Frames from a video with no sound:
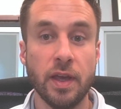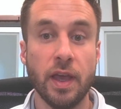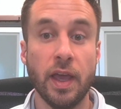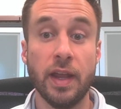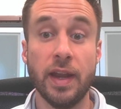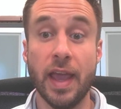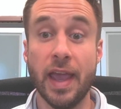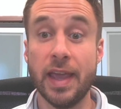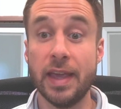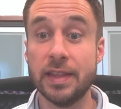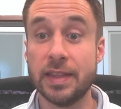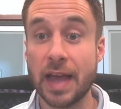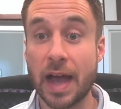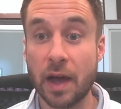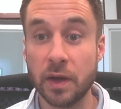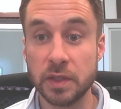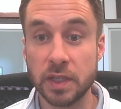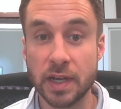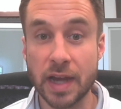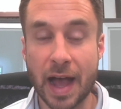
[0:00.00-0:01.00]
and
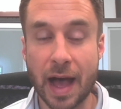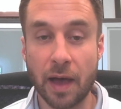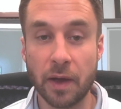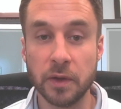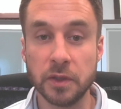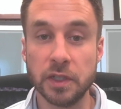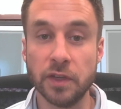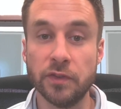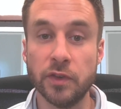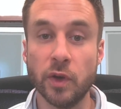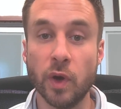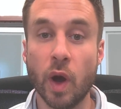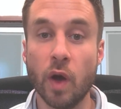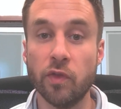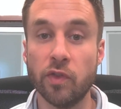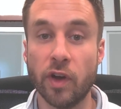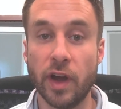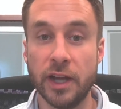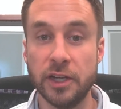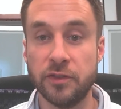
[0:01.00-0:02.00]
$8,000 if you're
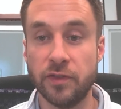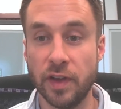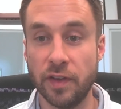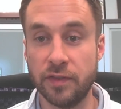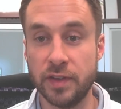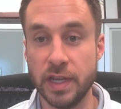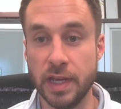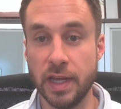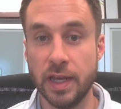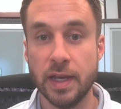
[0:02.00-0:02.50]
over age 50.